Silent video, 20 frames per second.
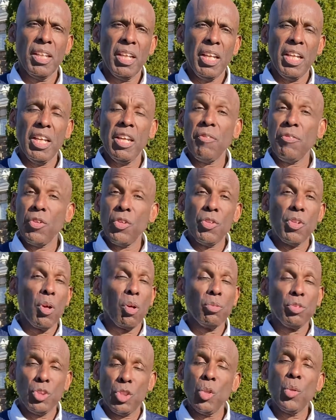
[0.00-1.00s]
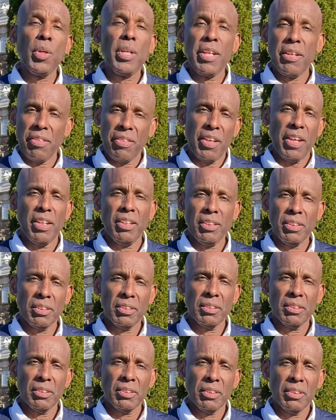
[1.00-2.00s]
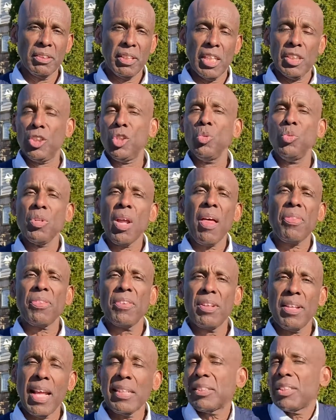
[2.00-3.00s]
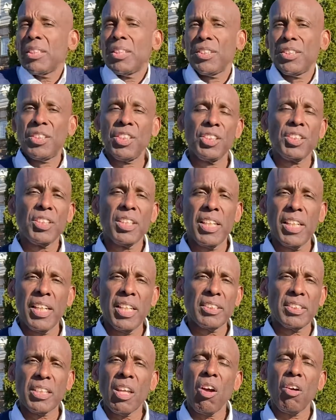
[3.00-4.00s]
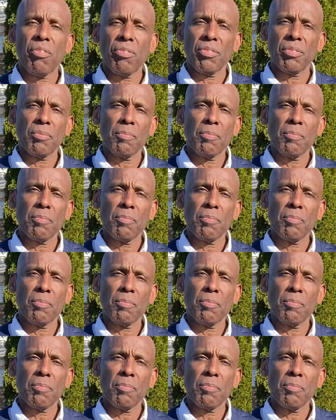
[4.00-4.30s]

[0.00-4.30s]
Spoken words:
And if you don't do anything and do nothing, that's a decision in itself.